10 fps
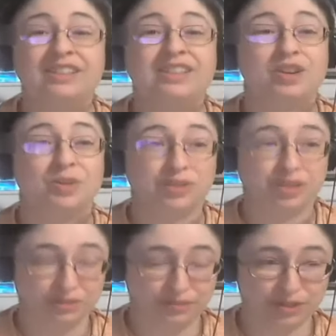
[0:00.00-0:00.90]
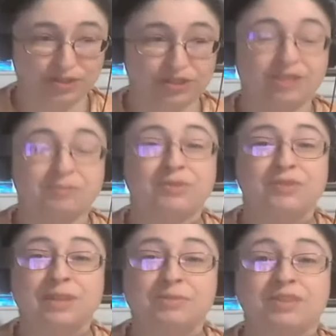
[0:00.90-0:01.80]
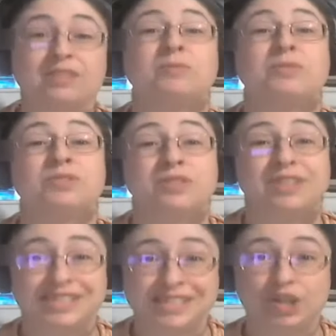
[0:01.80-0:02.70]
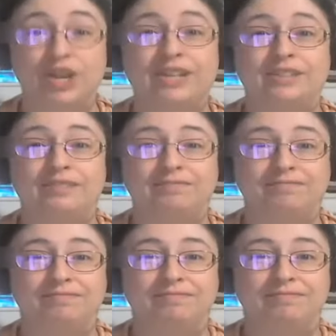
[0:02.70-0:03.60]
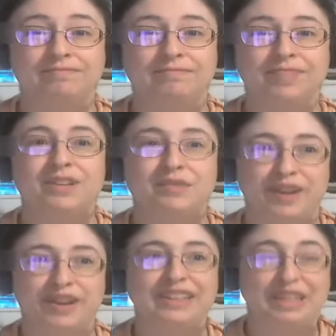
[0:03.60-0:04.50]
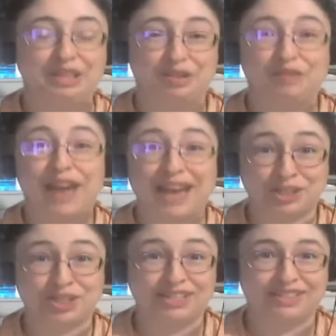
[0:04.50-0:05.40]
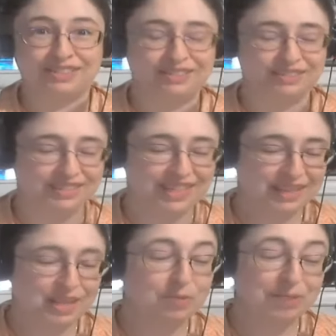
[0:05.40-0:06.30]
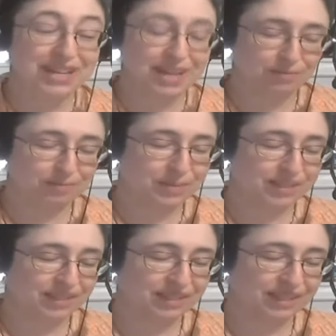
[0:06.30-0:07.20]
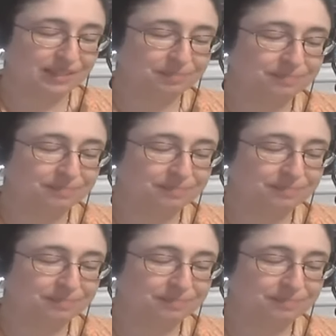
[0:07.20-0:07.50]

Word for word: They are only good for a certain number of times, and then they will start to disintegrate in a very literal fashion. They will break down, basically.